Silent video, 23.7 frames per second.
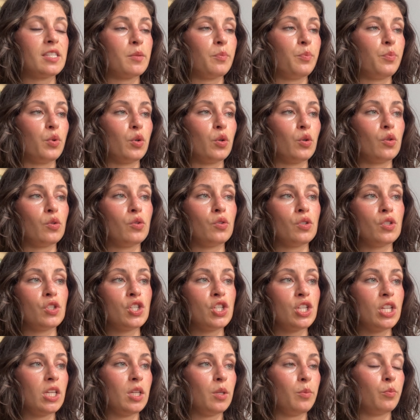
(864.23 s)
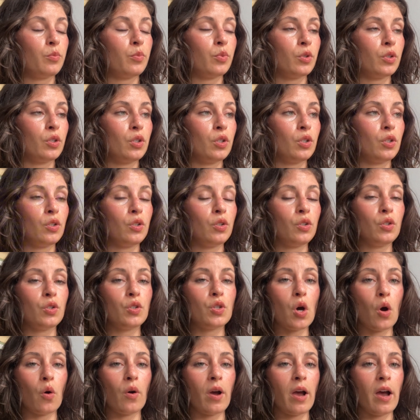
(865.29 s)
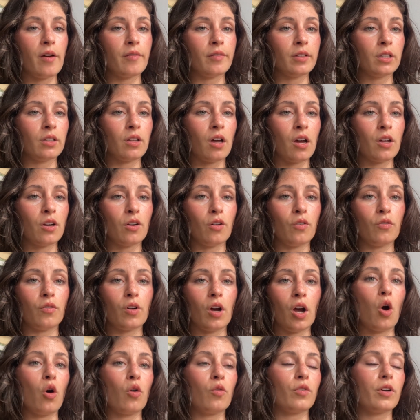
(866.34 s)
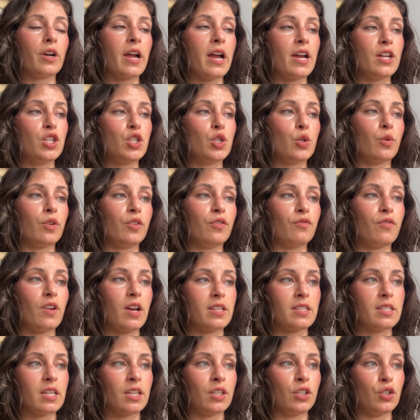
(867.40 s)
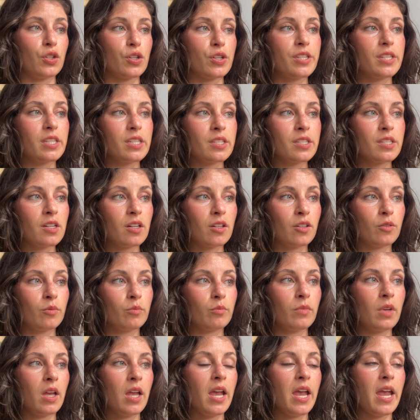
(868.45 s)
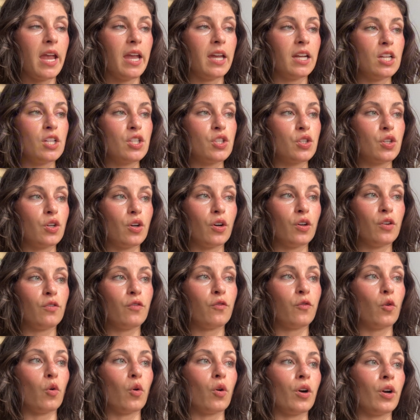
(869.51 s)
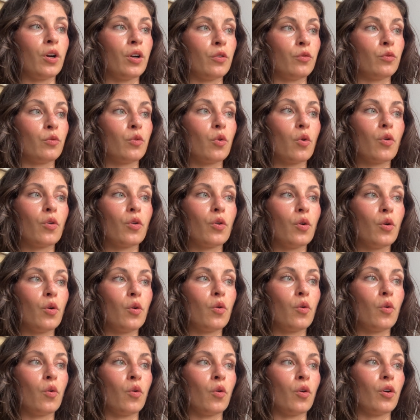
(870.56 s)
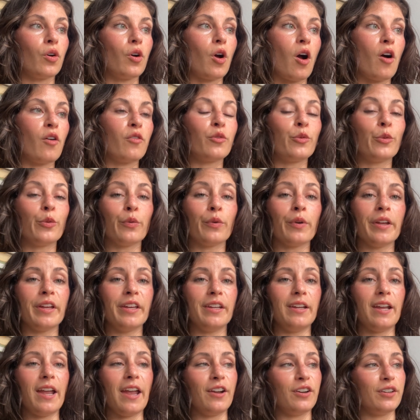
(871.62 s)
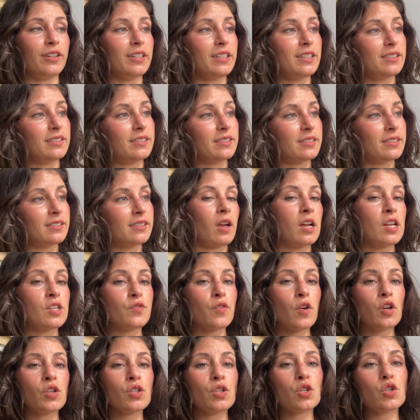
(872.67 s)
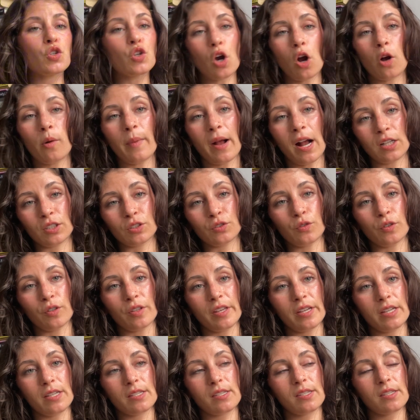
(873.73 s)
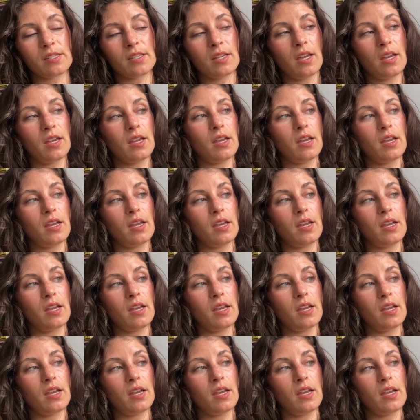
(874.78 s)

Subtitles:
simple, cheap. You don't have a lot of overhead to invest in your system, and it's good for rural or off-grid areas. As far as the drawbacks for this,